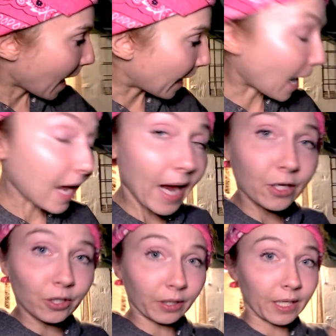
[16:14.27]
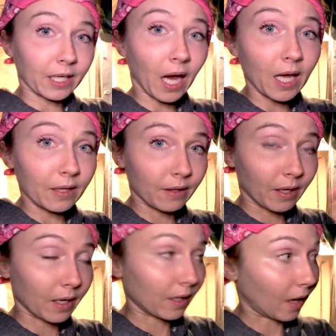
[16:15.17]
and I actually cut
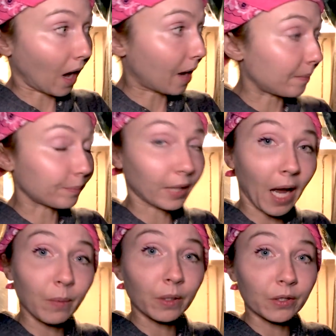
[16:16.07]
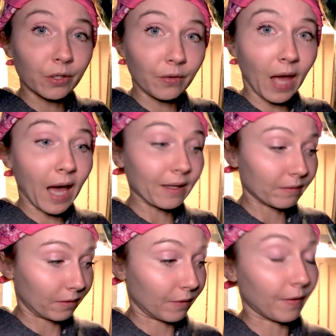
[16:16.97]
the um, plywood so that
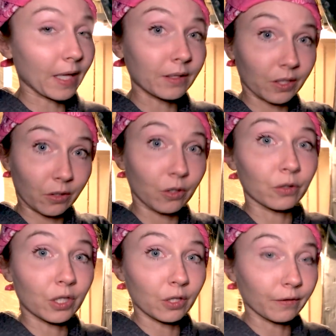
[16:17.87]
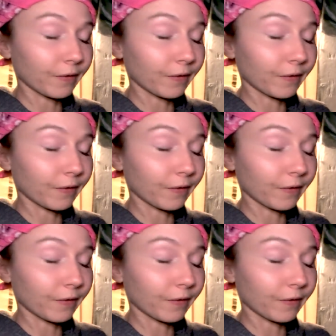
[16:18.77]
the vents could still